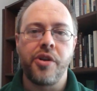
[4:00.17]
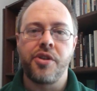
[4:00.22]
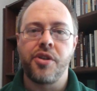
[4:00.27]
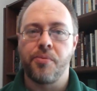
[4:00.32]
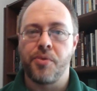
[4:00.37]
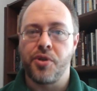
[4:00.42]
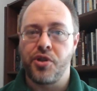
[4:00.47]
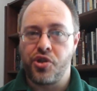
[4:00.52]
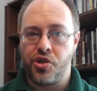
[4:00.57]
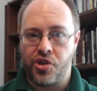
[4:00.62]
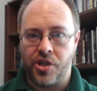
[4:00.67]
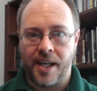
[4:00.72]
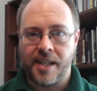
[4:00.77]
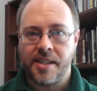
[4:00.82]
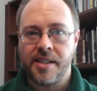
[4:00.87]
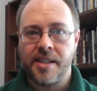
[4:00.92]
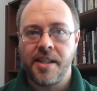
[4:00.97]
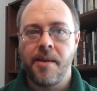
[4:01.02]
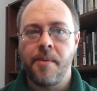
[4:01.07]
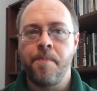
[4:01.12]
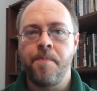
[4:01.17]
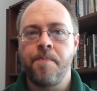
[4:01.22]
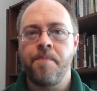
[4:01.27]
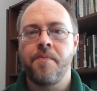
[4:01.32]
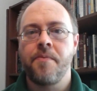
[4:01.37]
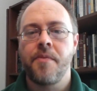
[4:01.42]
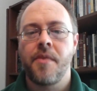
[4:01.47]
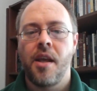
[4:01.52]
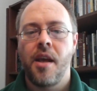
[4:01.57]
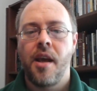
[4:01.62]
to reject him
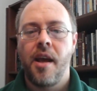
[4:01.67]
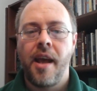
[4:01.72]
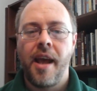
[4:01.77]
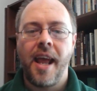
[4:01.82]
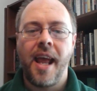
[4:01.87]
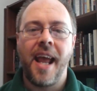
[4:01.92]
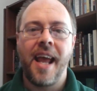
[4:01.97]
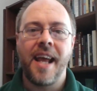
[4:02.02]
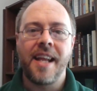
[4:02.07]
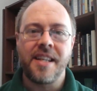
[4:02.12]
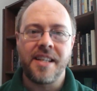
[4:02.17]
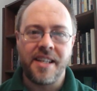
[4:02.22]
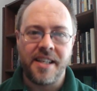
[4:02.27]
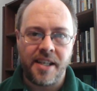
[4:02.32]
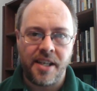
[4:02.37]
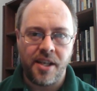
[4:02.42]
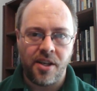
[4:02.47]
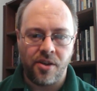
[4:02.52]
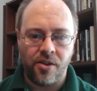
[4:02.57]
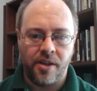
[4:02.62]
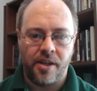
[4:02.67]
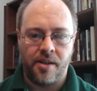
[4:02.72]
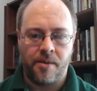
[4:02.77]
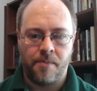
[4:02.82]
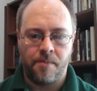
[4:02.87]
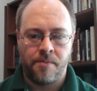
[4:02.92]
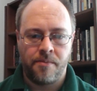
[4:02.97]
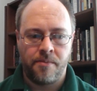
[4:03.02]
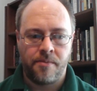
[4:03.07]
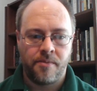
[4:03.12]
and kill
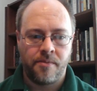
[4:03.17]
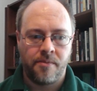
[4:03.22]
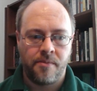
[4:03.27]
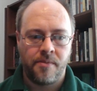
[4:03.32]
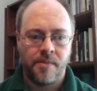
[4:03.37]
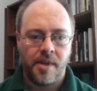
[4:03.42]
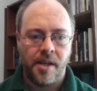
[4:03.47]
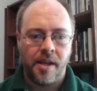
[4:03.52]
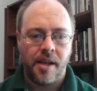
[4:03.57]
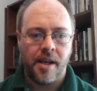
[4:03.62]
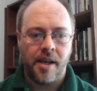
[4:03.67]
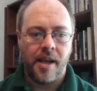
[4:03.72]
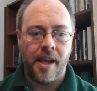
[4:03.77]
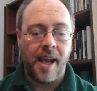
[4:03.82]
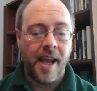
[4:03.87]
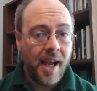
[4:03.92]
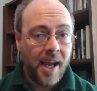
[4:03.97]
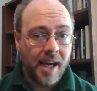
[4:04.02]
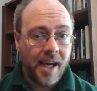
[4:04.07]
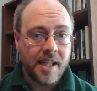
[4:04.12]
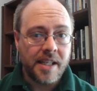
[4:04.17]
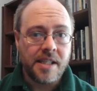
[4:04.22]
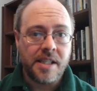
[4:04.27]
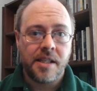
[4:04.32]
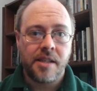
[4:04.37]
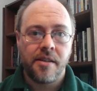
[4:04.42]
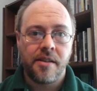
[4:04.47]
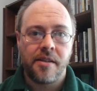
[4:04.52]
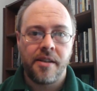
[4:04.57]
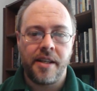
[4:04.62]
him, and
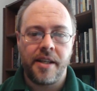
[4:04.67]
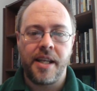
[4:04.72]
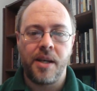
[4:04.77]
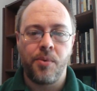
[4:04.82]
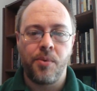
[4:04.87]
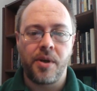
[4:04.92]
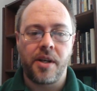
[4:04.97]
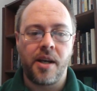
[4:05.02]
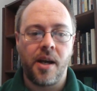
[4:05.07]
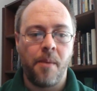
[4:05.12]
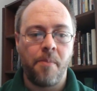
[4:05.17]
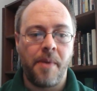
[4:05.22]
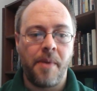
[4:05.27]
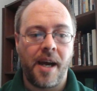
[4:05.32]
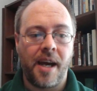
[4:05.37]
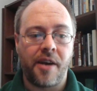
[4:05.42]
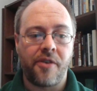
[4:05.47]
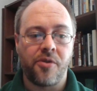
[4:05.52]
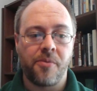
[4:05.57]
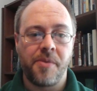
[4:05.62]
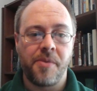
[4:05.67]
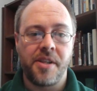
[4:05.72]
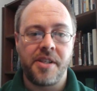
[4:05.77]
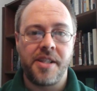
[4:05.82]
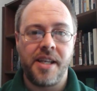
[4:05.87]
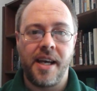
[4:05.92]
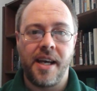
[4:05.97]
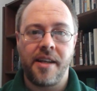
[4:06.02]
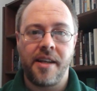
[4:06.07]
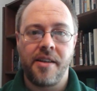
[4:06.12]
that he would come back from the
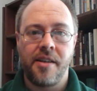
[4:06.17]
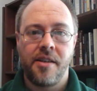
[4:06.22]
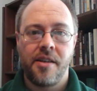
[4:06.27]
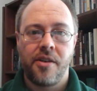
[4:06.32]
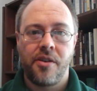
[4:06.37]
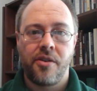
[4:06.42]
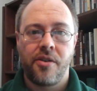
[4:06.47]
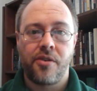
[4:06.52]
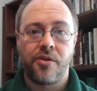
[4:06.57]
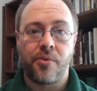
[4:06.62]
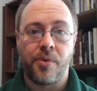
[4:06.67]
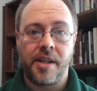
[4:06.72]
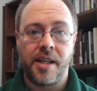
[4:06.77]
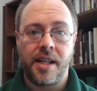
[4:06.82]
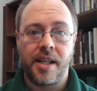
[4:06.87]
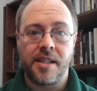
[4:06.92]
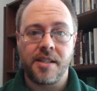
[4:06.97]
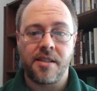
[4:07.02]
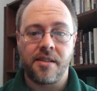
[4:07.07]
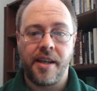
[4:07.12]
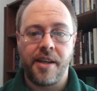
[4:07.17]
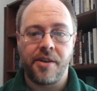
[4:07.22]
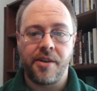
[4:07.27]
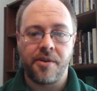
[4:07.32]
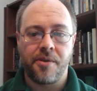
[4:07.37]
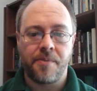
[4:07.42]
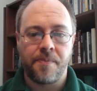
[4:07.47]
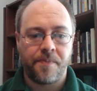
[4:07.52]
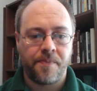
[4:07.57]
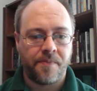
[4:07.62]
dead 3 days
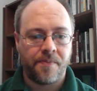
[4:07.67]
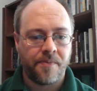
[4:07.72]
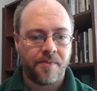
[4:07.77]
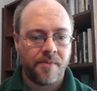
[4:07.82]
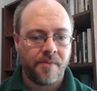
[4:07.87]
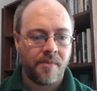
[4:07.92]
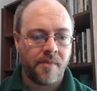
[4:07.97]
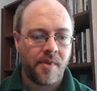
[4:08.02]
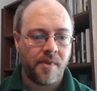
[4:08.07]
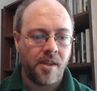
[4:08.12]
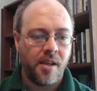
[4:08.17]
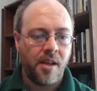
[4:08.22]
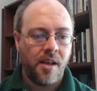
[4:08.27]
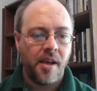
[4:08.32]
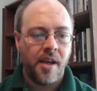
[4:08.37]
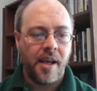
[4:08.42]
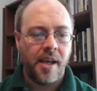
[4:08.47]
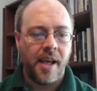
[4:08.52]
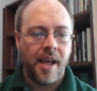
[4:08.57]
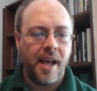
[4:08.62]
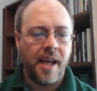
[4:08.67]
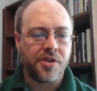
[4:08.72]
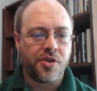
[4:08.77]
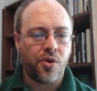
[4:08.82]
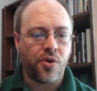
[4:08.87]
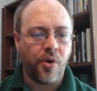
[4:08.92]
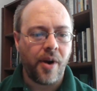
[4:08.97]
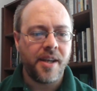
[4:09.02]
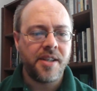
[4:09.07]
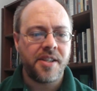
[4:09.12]
later. As
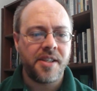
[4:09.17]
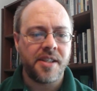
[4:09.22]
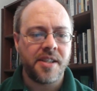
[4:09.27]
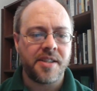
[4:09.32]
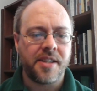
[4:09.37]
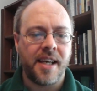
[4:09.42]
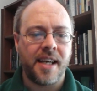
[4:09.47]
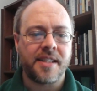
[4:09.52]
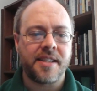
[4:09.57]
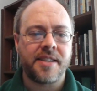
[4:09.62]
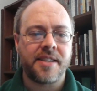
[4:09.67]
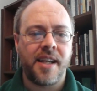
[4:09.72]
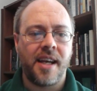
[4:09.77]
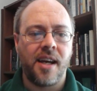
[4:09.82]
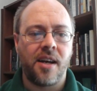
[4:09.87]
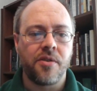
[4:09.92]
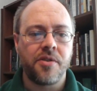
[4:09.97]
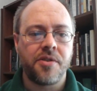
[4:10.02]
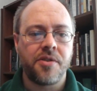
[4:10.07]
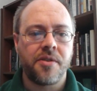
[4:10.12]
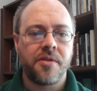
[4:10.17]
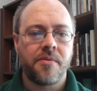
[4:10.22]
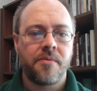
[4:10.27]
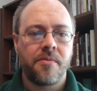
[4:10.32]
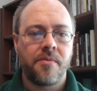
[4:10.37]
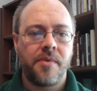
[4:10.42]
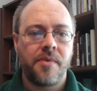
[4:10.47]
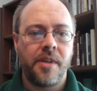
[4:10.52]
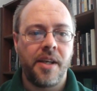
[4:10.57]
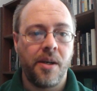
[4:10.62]
crazy as that sounds,
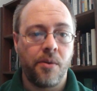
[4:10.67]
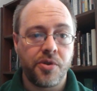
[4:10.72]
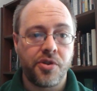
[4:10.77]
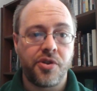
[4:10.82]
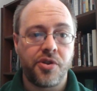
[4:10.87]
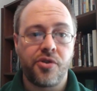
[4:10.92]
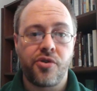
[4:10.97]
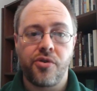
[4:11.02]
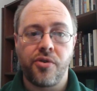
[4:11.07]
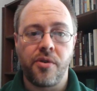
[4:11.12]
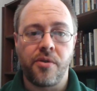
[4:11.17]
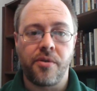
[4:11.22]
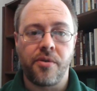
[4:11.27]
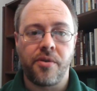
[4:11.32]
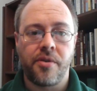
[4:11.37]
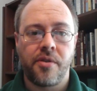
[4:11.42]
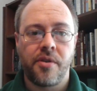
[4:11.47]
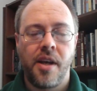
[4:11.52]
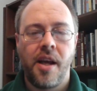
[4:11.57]
it was the truth.